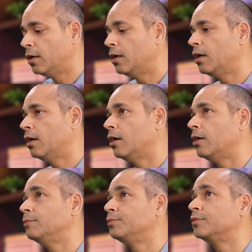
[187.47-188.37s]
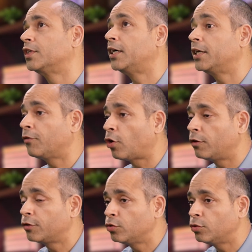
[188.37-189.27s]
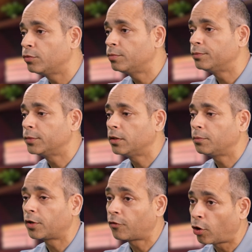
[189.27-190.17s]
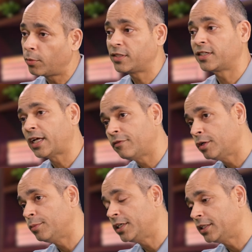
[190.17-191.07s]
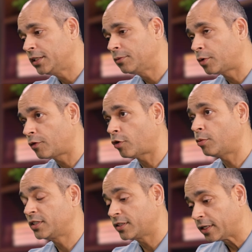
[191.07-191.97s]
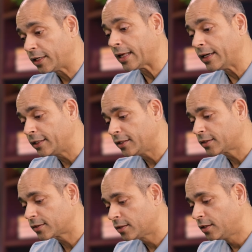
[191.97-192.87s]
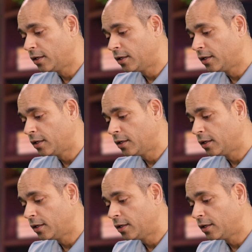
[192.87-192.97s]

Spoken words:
Then it evolved to performance and availability, performance and analytics.